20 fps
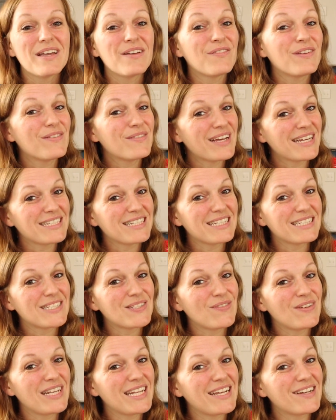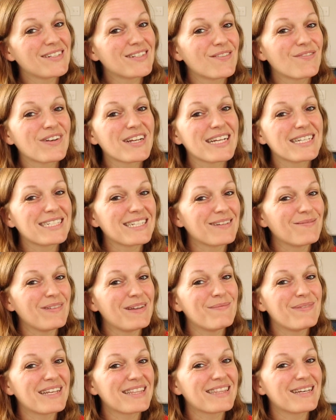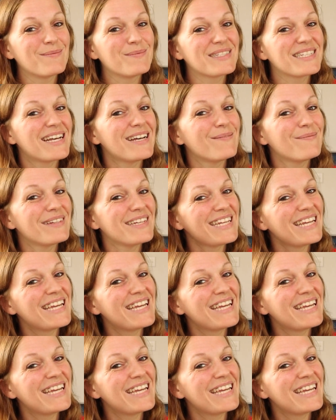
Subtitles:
If you like this video, don't forget to give me a big thumbs up,